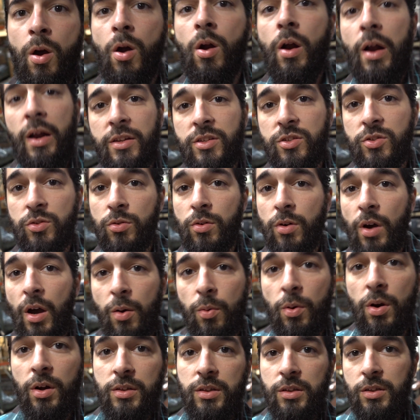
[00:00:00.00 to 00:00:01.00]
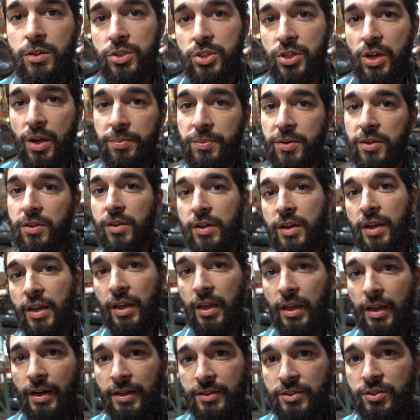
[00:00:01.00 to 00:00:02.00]
Alright, so I walked in the shop the other
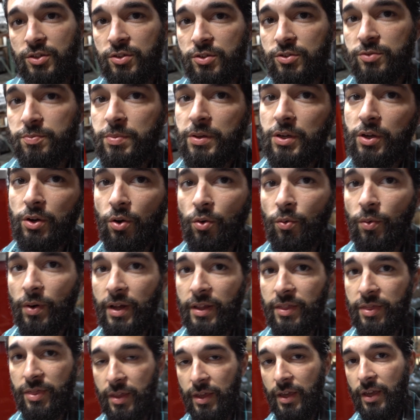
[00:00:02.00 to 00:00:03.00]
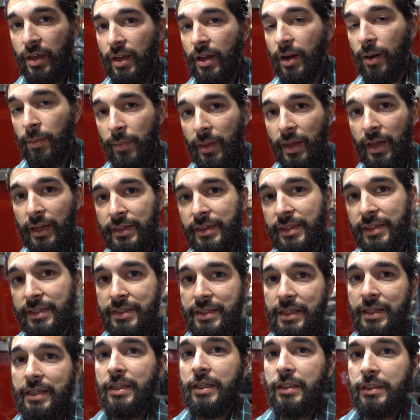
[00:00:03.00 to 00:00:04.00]
day and I saw this big old red thing and I'm like, this
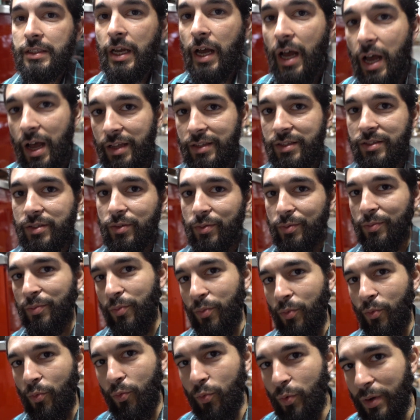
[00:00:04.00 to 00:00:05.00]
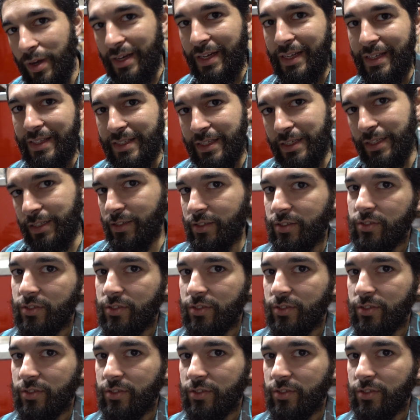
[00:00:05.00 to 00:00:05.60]
thing looks awesome. What is it?